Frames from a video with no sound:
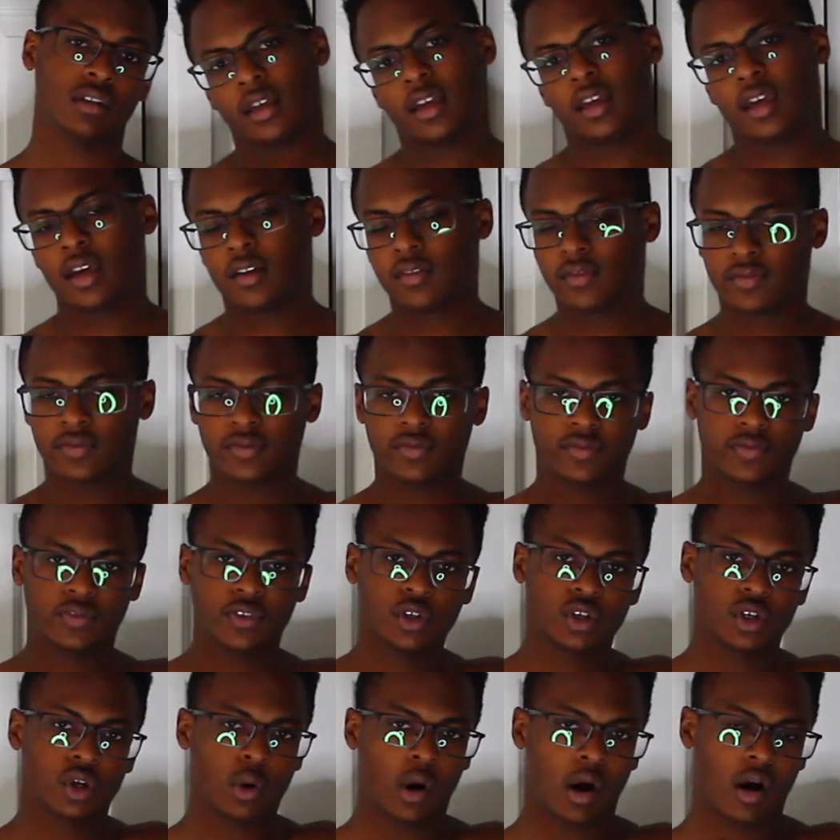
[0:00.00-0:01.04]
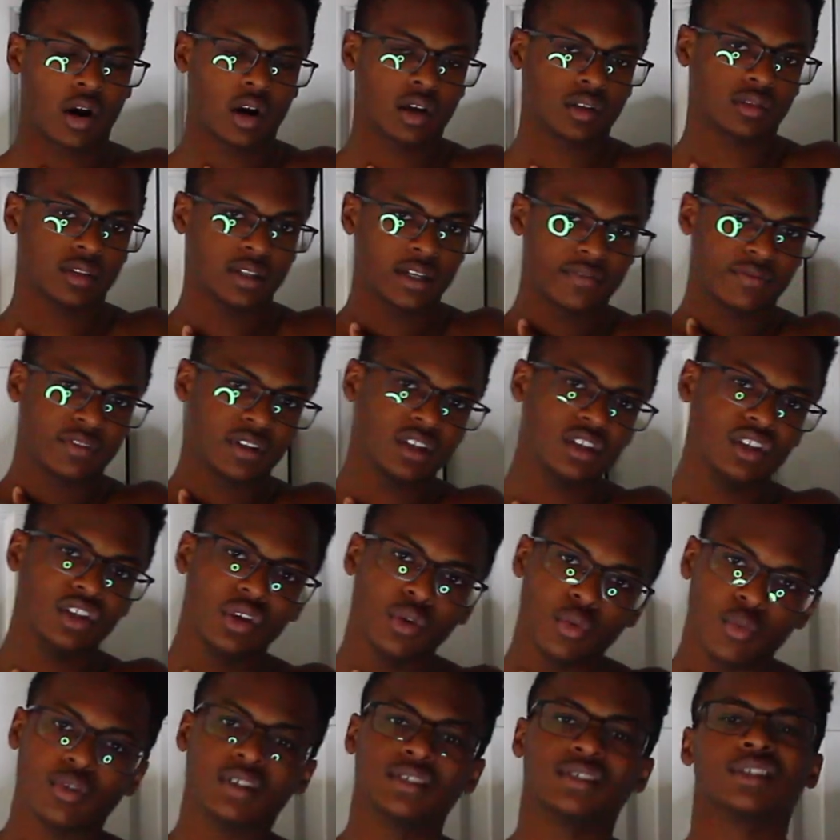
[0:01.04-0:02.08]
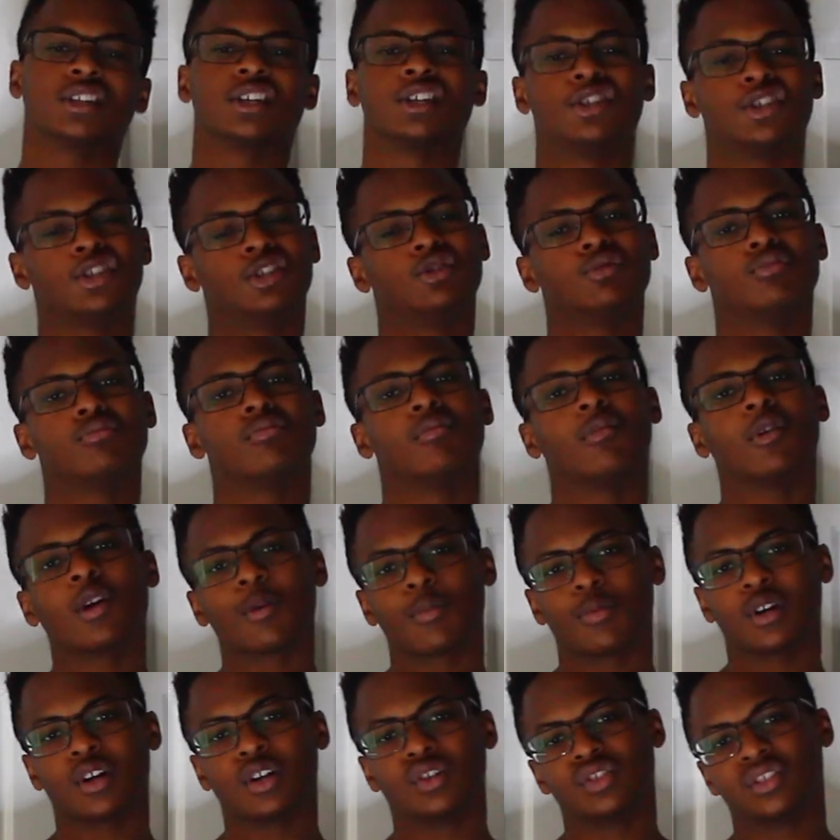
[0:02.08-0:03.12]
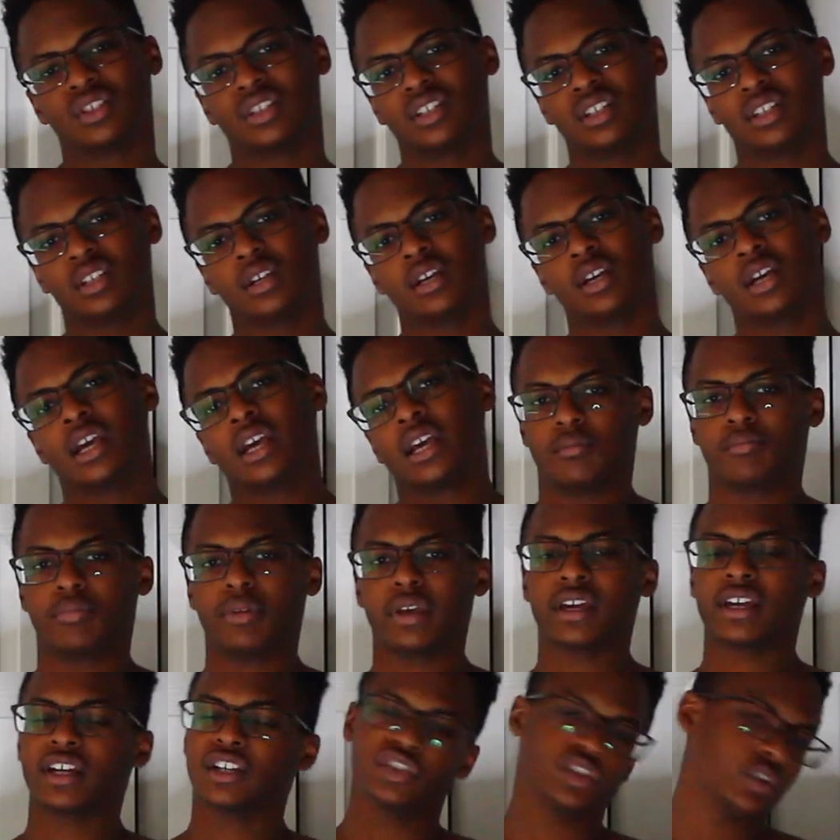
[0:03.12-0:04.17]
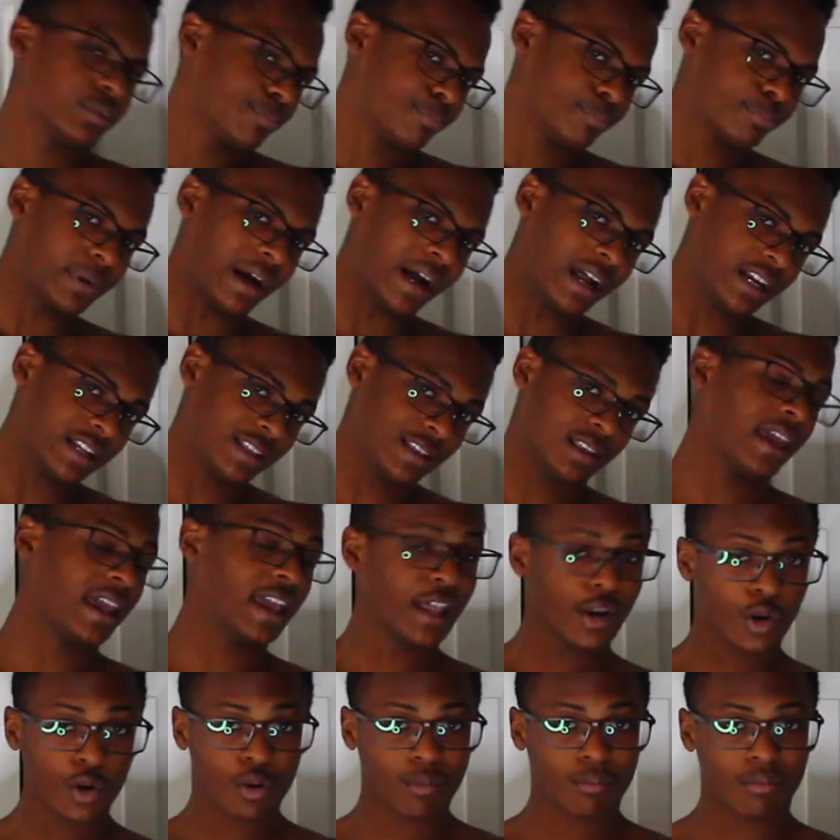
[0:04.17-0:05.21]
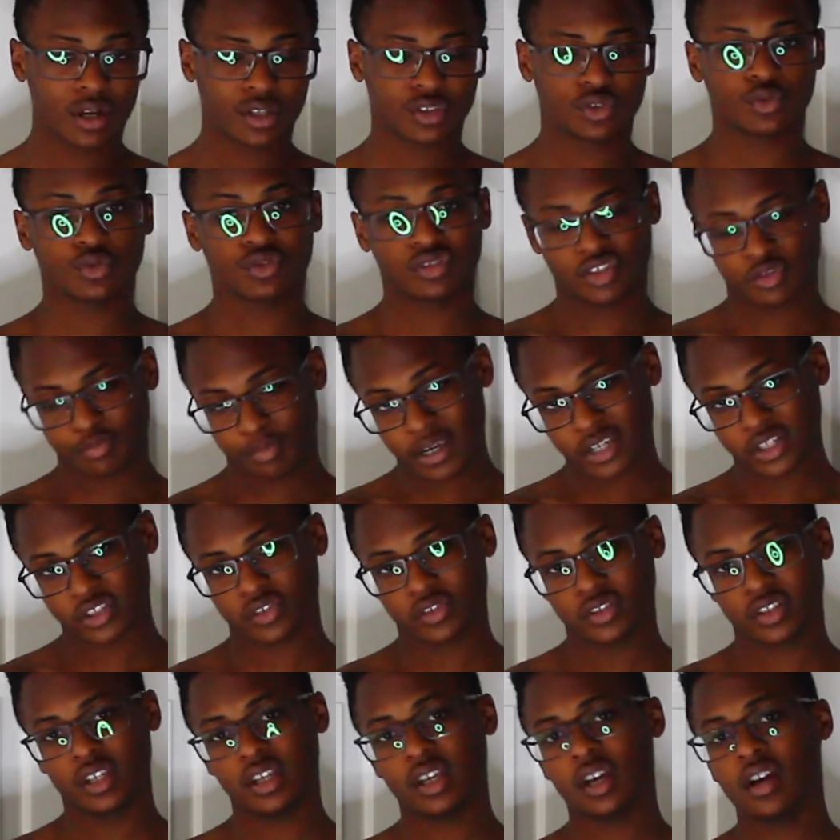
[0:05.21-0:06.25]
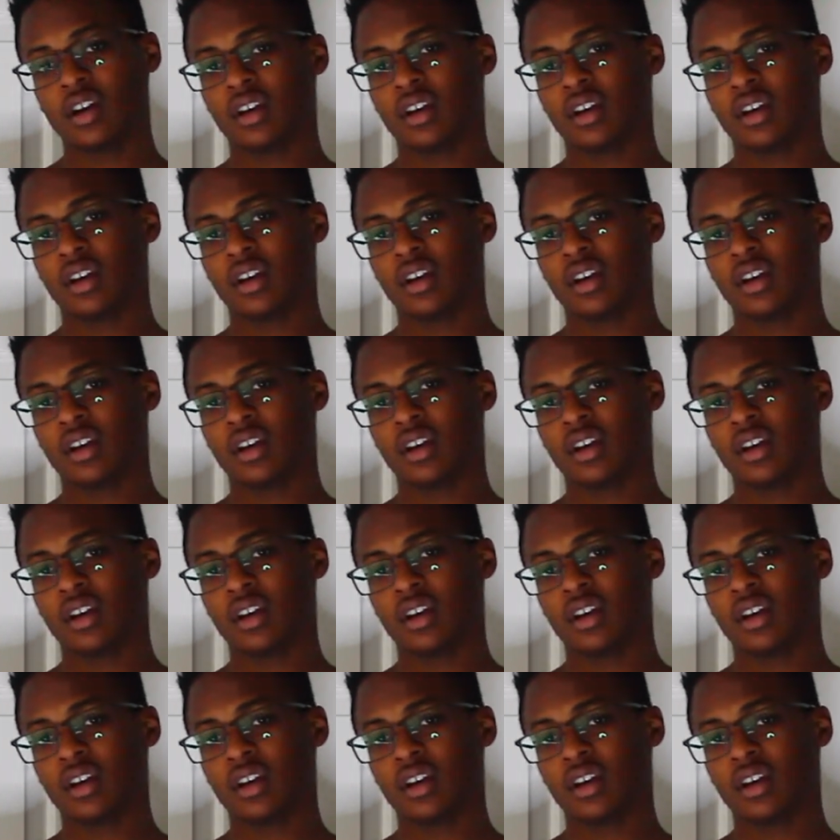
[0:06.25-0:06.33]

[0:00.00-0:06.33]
If you are lifting, you want to consume more protein because your body and your muscles especially